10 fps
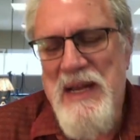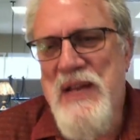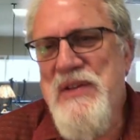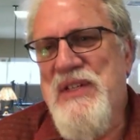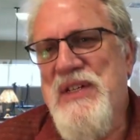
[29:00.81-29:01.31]

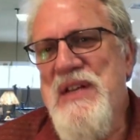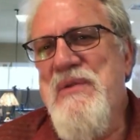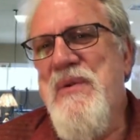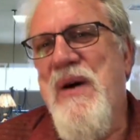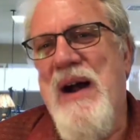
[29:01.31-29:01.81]
Can you see
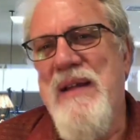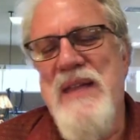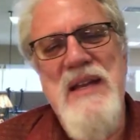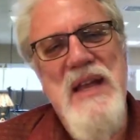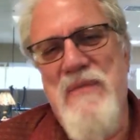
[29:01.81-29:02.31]
why
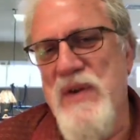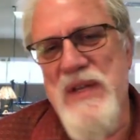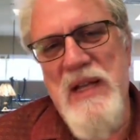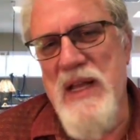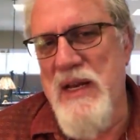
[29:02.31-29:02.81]
they never
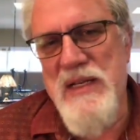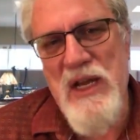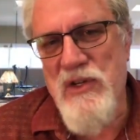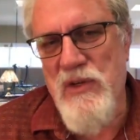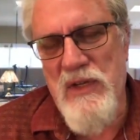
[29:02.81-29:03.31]
did any
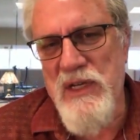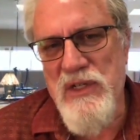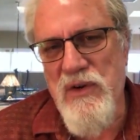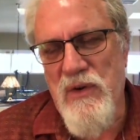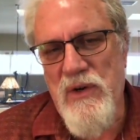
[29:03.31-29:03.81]
textual
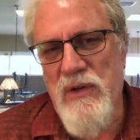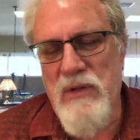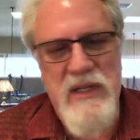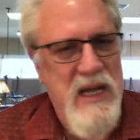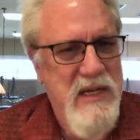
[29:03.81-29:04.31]
historical
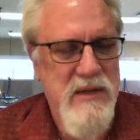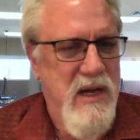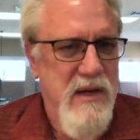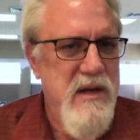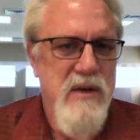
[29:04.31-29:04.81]

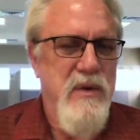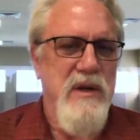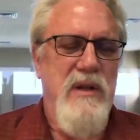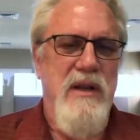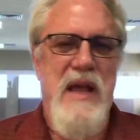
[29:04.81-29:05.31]

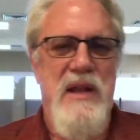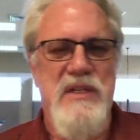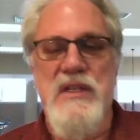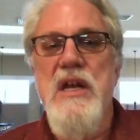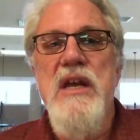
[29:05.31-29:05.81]
critical
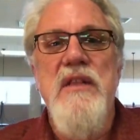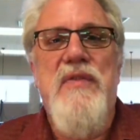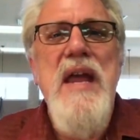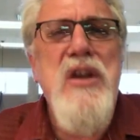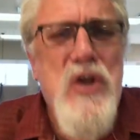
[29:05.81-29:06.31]
analysis?
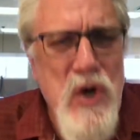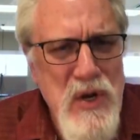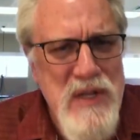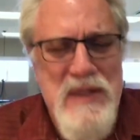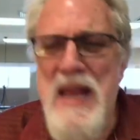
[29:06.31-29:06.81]
They
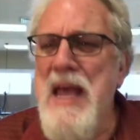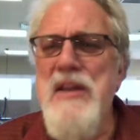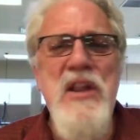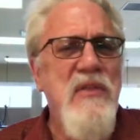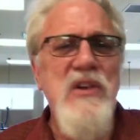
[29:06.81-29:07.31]
couldn't. They had
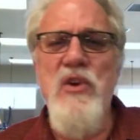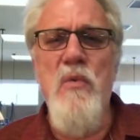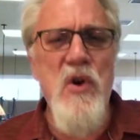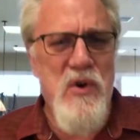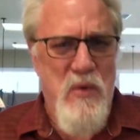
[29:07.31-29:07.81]
nothing to
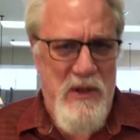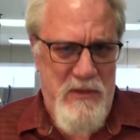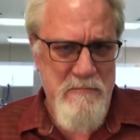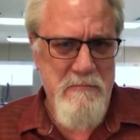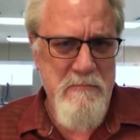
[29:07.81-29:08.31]
work with.
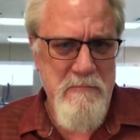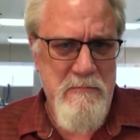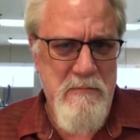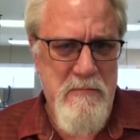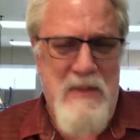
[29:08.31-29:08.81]

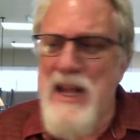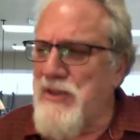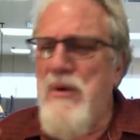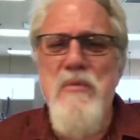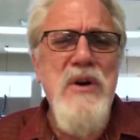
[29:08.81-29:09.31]

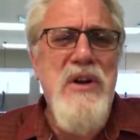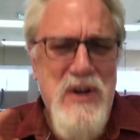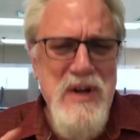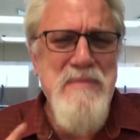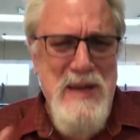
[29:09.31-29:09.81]
That's what we're
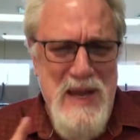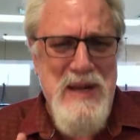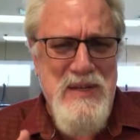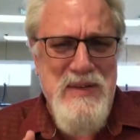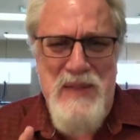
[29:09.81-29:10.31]
going to be
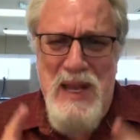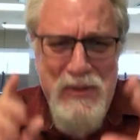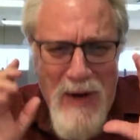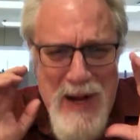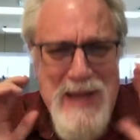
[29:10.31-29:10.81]
getting to. That's
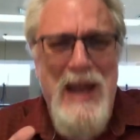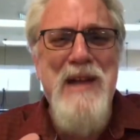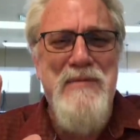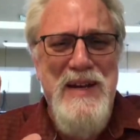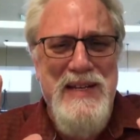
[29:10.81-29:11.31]
what I
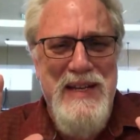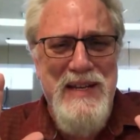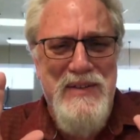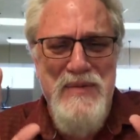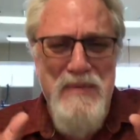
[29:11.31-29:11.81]
can't wait to
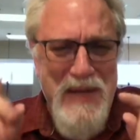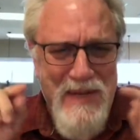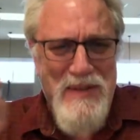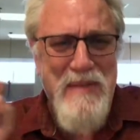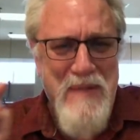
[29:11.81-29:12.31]
get to when we
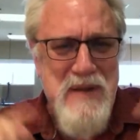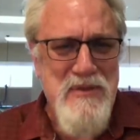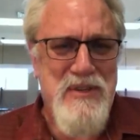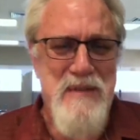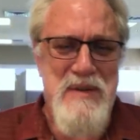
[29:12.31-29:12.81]
get to the
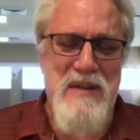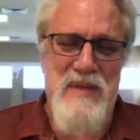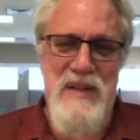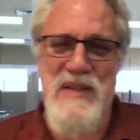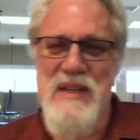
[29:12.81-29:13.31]
manuscript
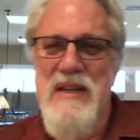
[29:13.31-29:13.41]
evidence.